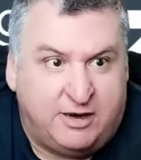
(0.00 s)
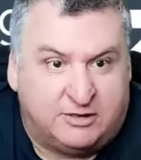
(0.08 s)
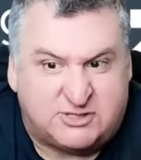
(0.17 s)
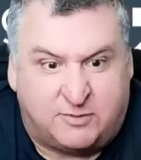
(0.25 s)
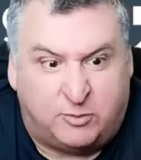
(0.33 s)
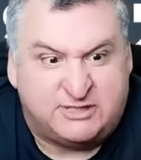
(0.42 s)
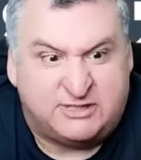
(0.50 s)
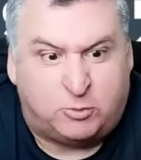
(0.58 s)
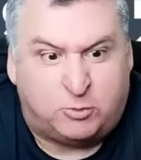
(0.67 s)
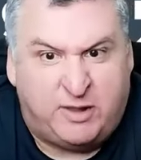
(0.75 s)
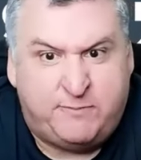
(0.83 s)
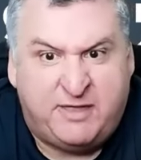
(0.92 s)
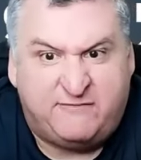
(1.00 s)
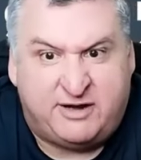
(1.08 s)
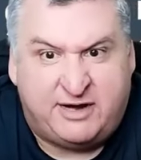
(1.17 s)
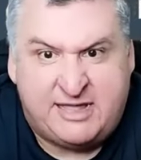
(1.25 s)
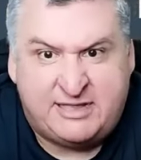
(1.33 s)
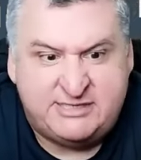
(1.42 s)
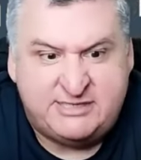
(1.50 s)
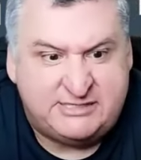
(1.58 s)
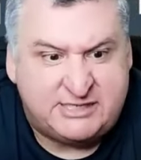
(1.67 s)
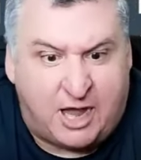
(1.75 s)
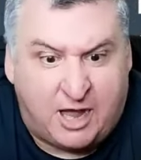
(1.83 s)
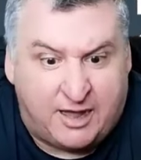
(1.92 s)
Someone would have said we pivoted 18
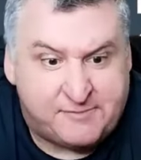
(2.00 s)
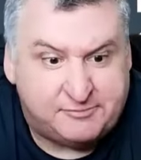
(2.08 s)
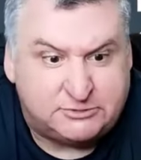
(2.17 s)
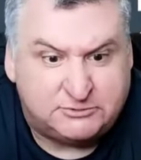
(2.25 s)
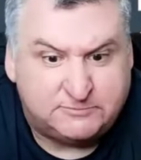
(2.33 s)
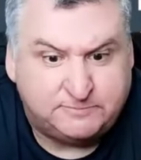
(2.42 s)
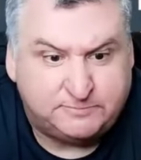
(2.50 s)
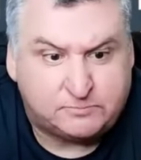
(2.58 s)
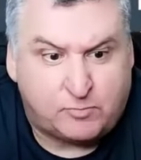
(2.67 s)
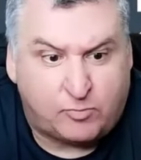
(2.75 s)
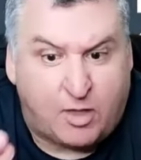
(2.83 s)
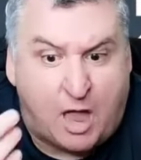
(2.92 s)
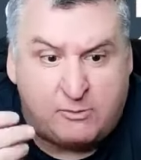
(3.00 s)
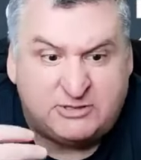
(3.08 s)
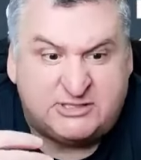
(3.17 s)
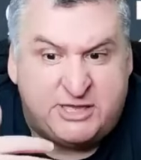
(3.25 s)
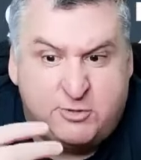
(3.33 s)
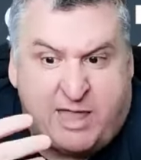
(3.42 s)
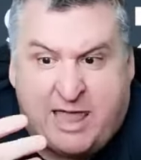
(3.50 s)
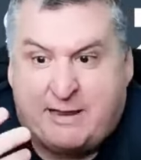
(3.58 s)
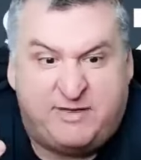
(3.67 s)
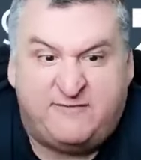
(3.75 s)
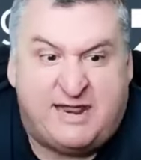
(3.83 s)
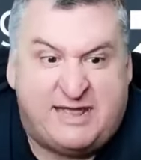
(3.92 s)
times. I would say you can't
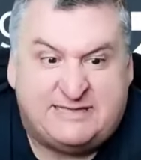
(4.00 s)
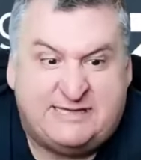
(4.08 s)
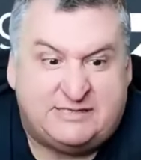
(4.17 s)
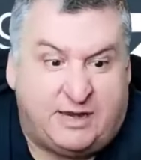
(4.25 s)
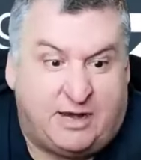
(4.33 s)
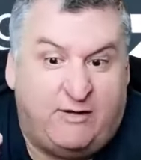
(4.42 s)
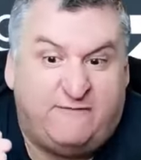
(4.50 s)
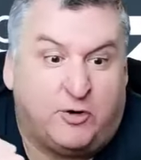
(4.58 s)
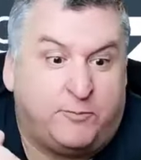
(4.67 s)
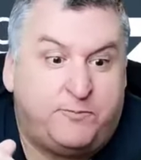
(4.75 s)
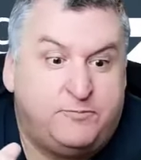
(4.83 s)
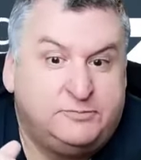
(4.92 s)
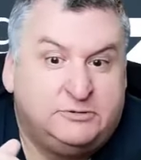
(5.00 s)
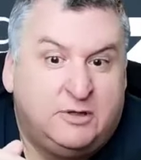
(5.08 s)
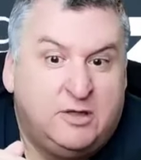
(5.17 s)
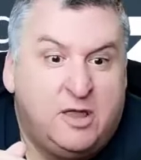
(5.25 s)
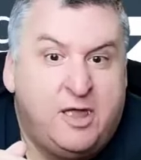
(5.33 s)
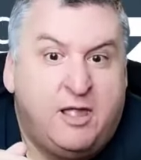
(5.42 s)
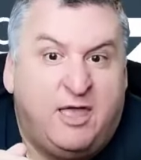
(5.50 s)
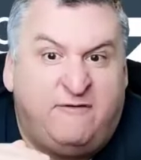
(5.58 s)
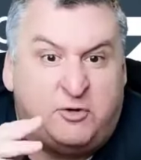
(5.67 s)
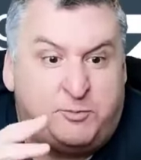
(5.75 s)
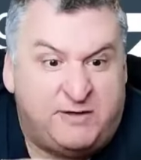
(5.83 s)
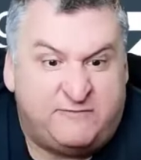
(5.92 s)
pivot 18. If
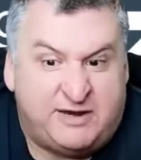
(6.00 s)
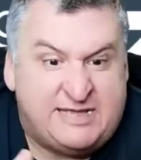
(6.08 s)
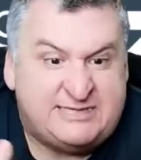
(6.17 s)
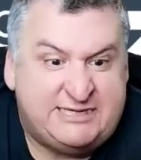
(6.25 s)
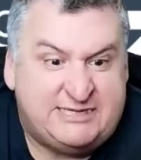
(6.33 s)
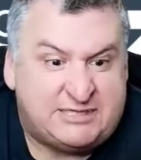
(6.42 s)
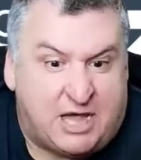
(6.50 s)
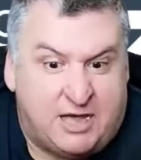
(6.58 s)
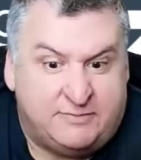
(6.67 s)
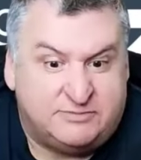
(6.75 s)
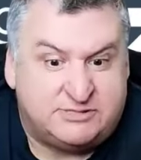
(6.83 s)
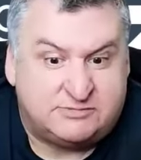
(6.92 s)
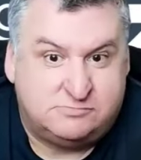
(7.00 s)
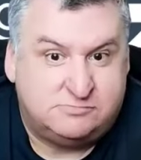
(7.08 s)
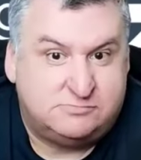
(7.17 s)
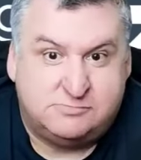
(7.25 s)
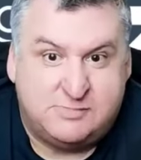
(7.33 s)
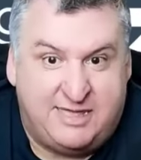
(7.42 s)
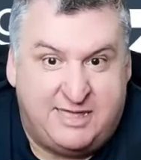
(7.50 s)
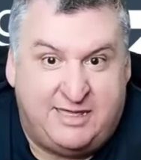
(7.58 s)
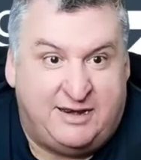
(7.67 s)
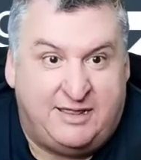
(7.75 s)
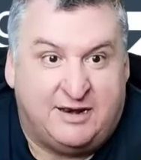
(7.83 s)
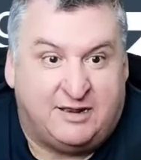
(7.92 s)
you pivot 18 times
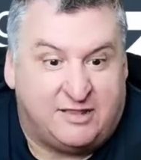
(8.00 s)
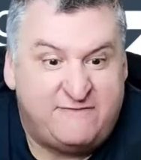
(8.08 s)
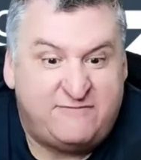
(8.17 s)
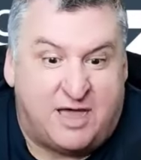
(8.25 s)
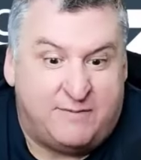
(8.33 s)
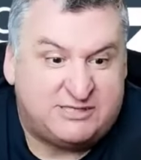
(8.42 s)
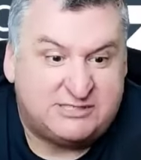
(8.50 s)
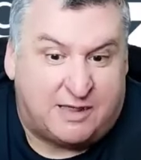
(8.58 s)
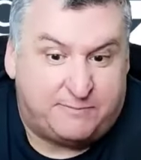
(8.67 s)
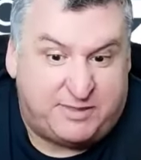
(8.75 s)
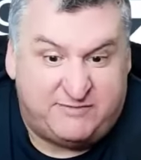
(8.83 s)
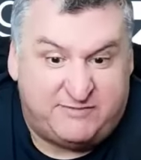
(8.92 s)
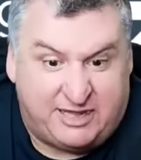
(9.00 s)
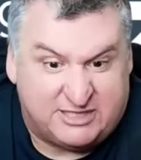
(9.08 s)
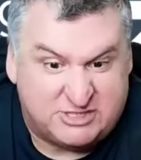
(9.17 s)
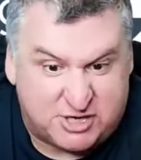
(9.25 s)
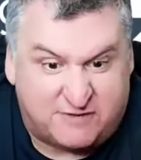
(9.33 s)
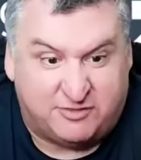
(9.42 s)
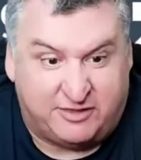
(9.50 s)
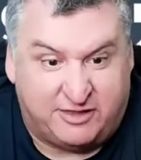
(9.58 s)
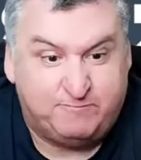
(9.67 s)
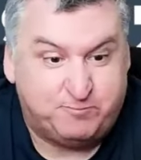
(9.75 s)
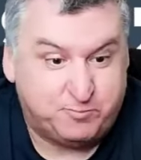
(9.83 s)
in a lifetime, it's not pivoting, it's shuffling.